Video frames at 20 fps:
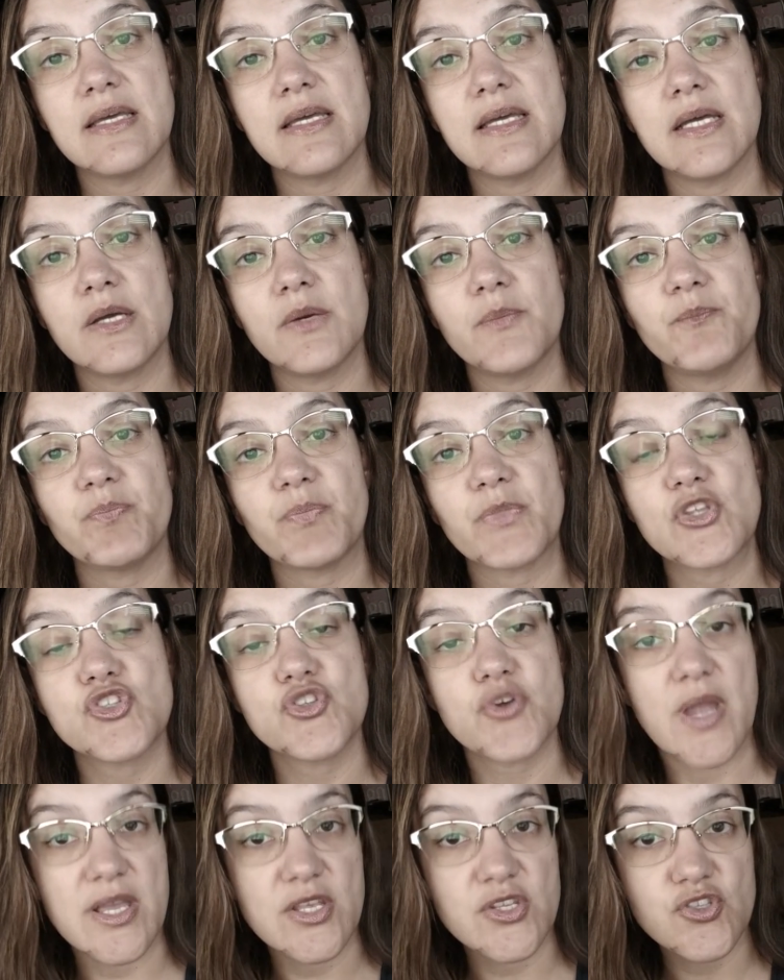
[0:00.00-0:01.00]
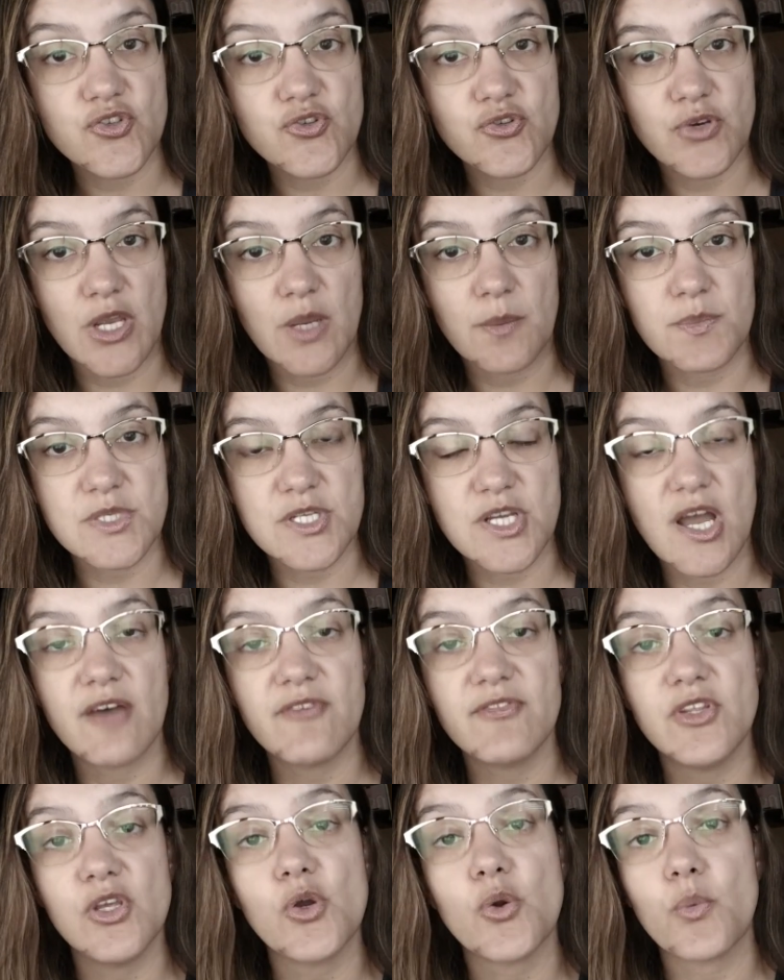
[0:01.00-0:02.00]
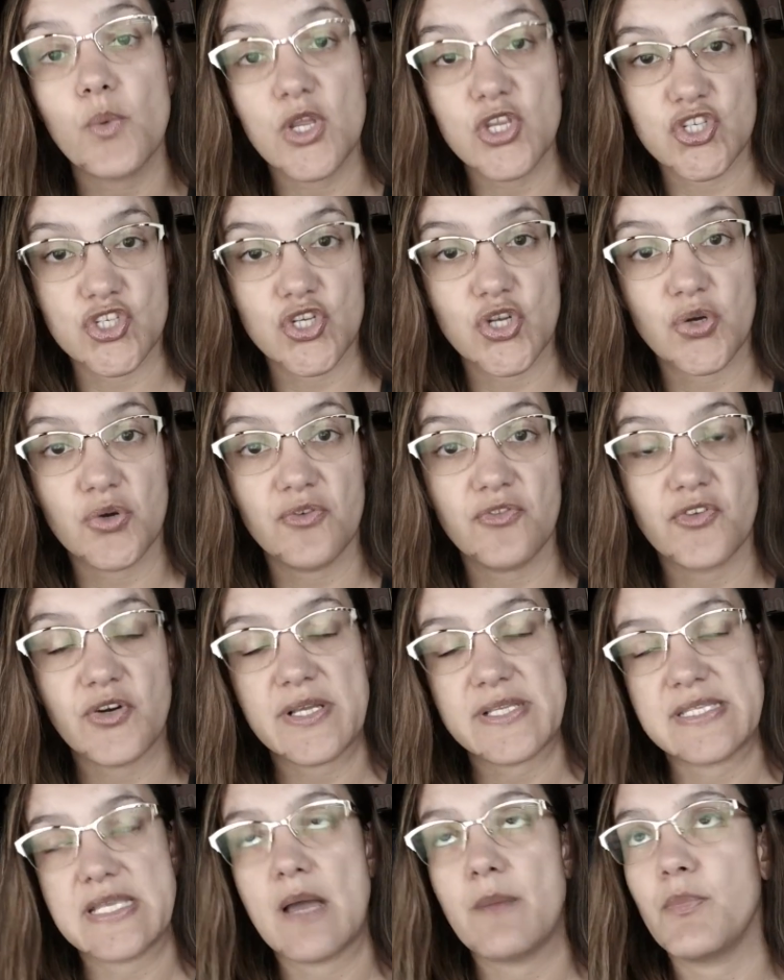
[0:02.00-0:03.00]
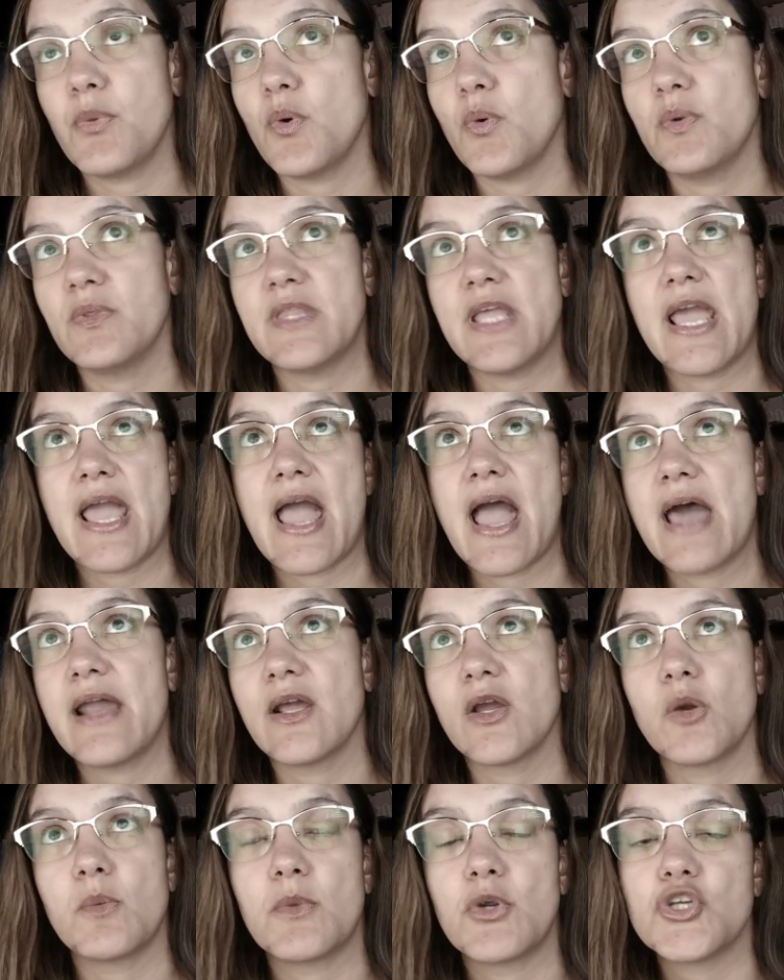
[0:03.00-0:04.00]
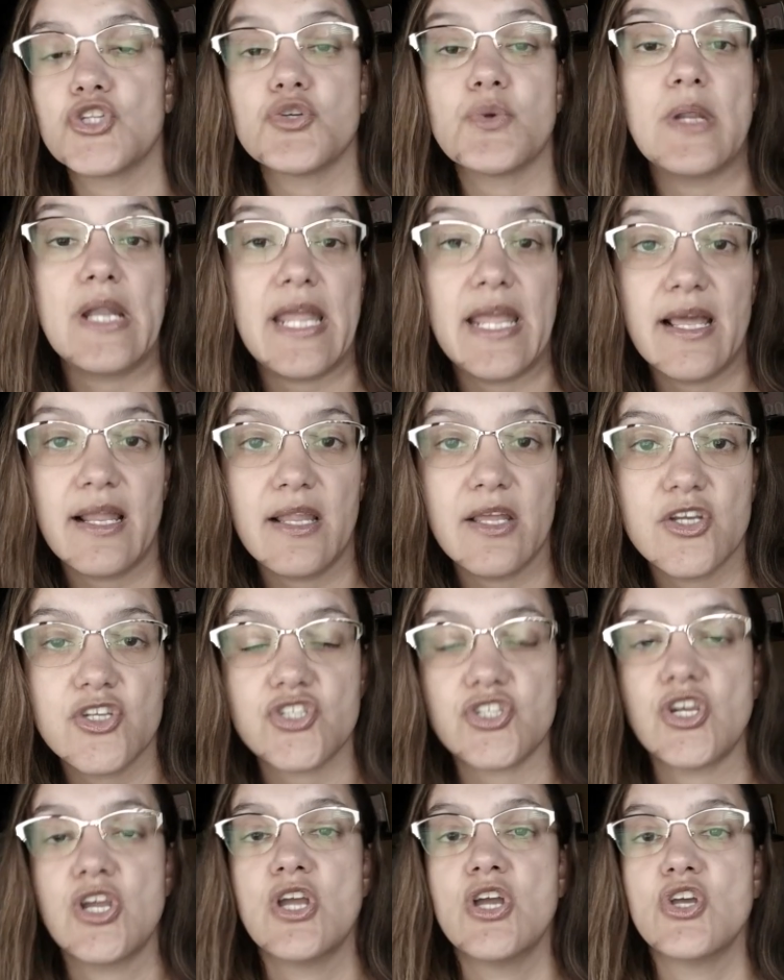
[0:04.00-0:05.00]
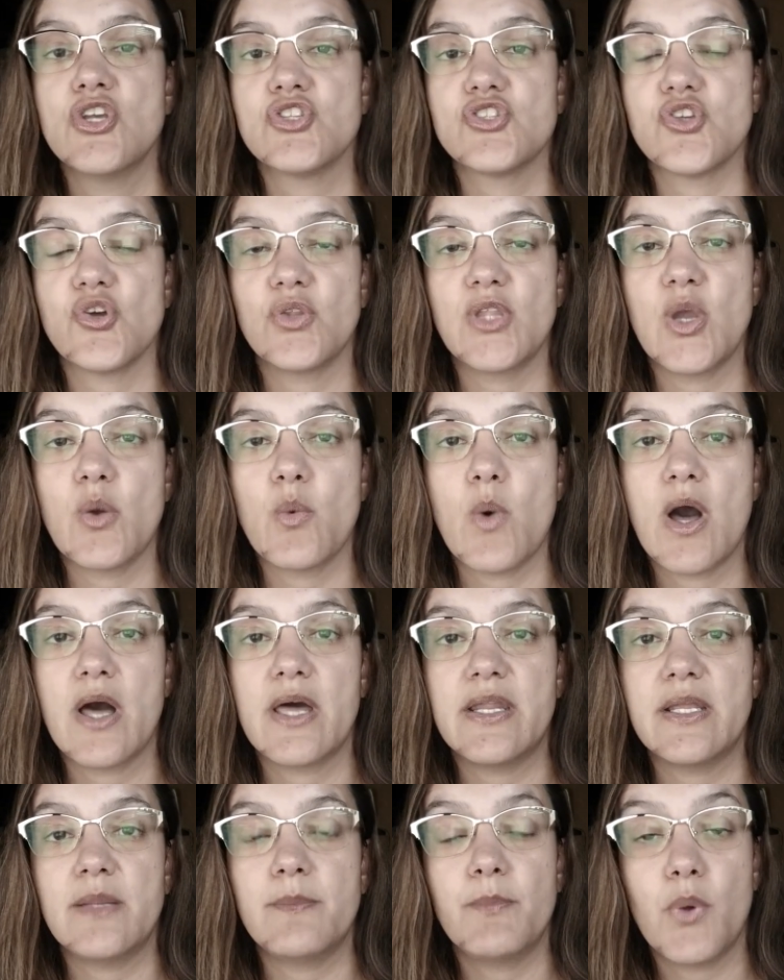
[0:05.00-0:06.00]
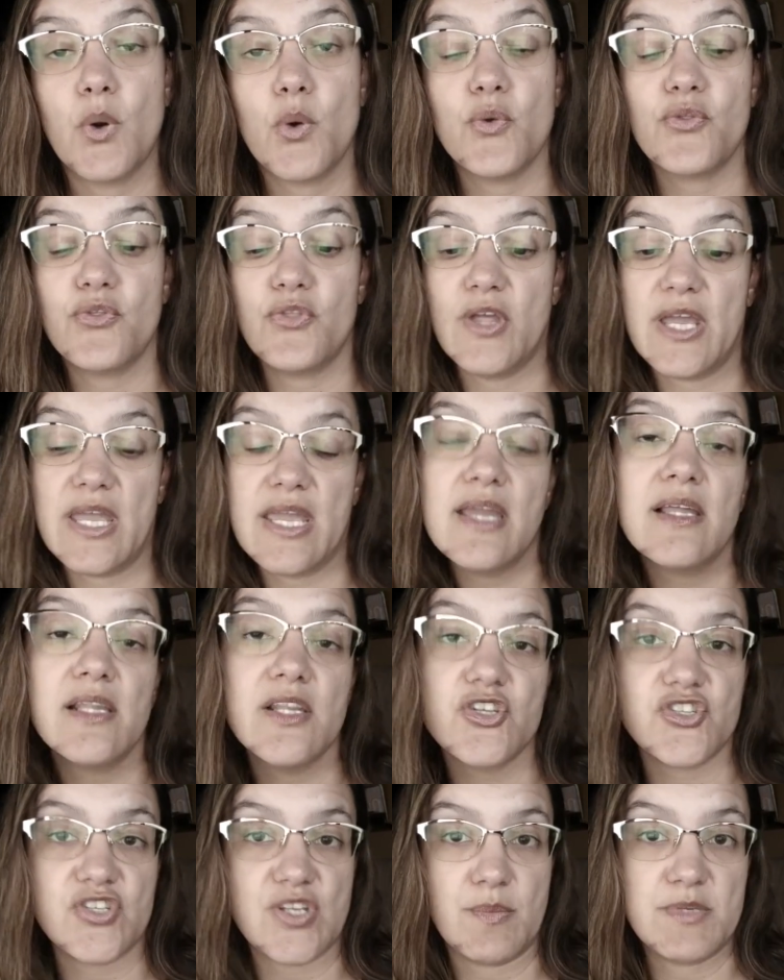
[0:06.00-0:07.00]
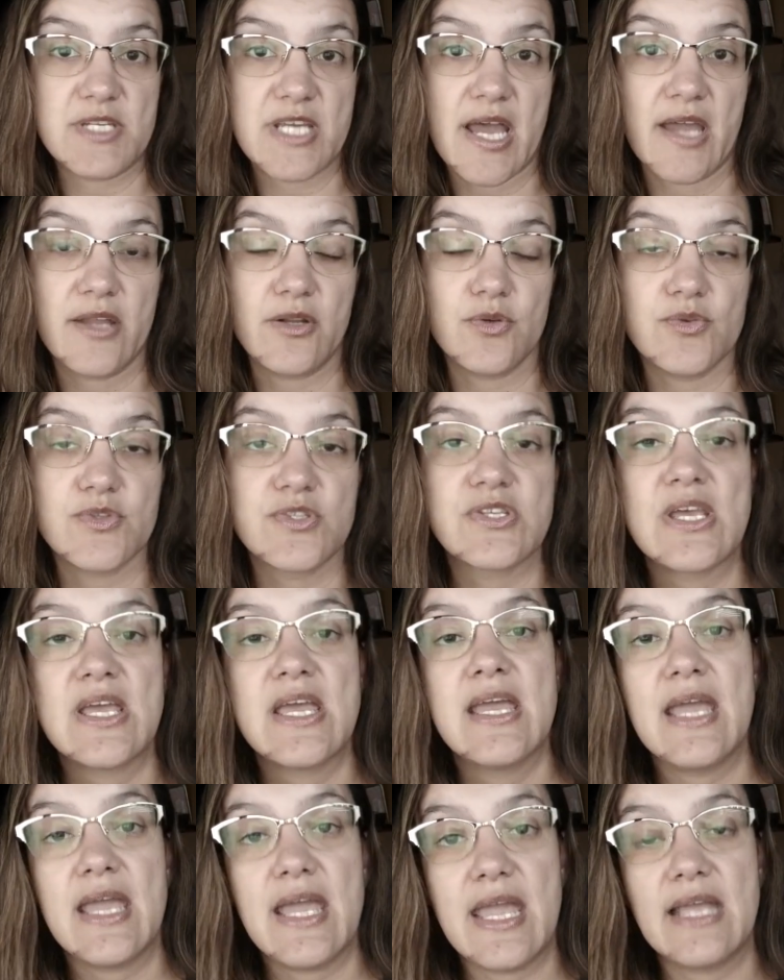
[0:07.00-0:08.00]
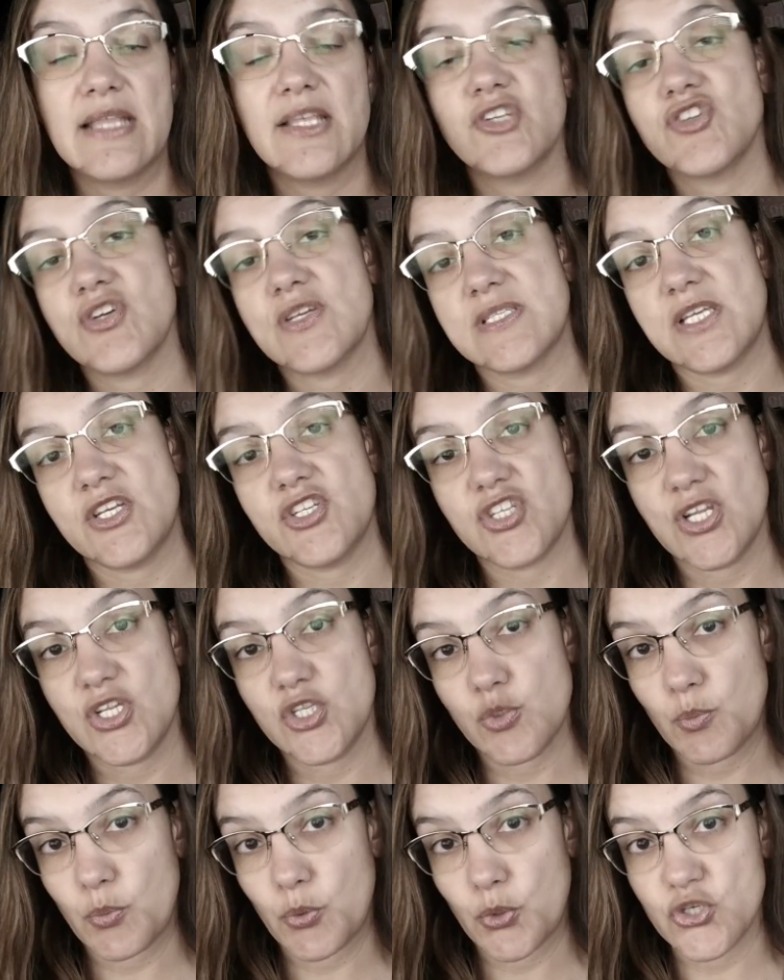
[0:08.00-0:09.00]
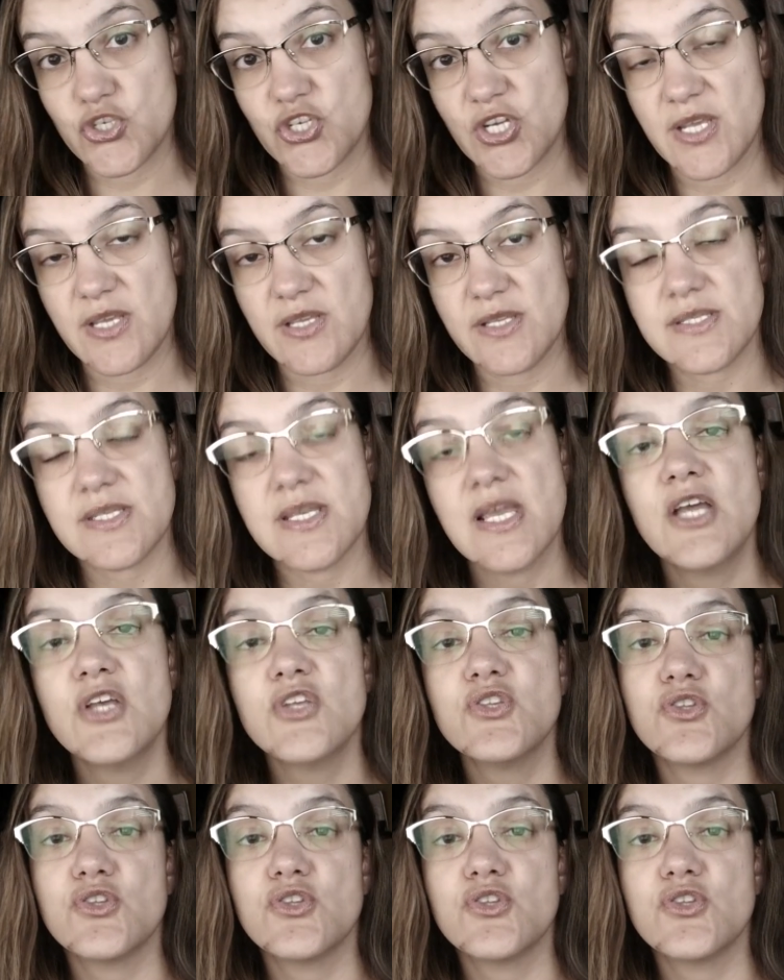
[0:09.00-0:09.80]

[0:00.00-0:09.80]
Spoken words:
the transcript of the original. For example, they had a commercial in English, so they wanted both the English subtitles and the translation into Portuguese.